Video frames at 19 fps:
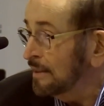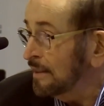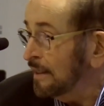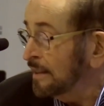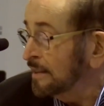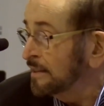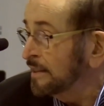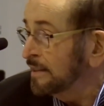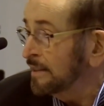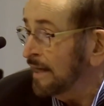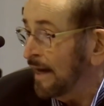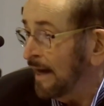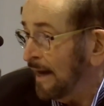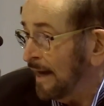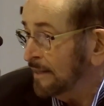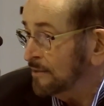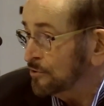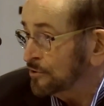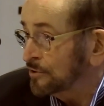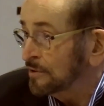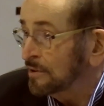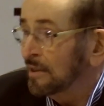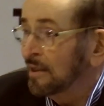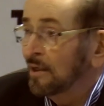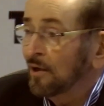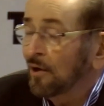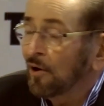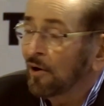and the action
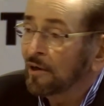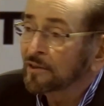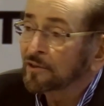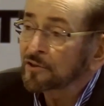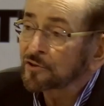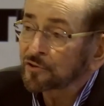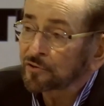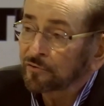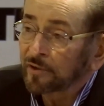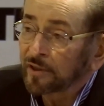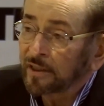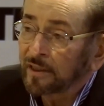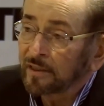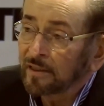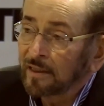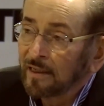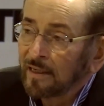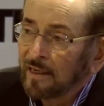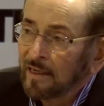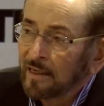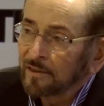on the screen